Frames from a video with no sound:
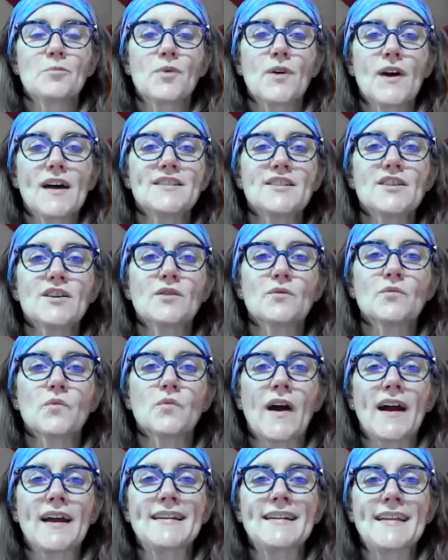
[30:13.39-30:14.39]
press your
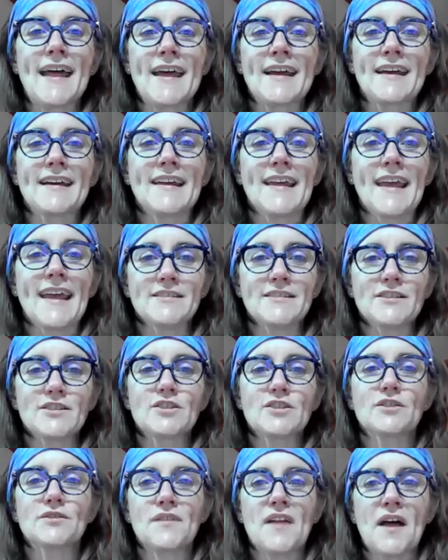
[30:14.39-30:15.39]
right leg
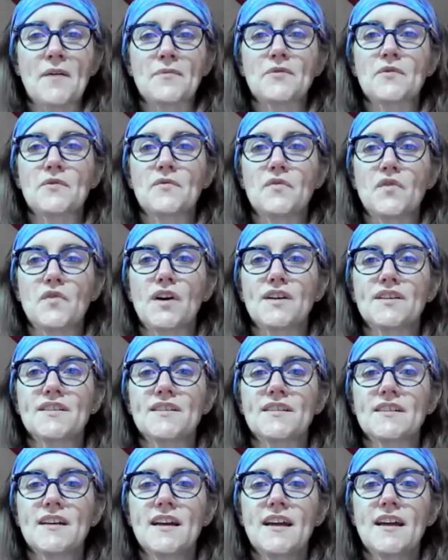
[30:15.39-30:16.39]
against your left
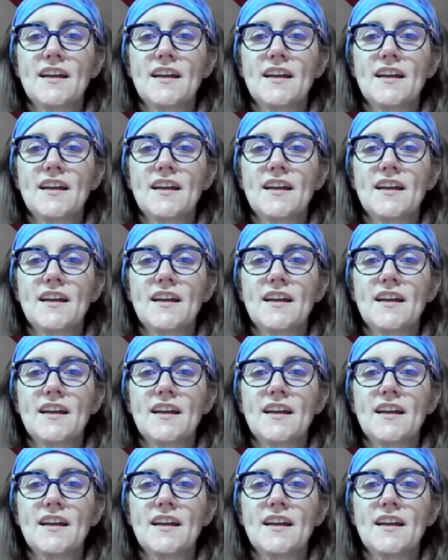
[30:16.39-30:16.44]
foot.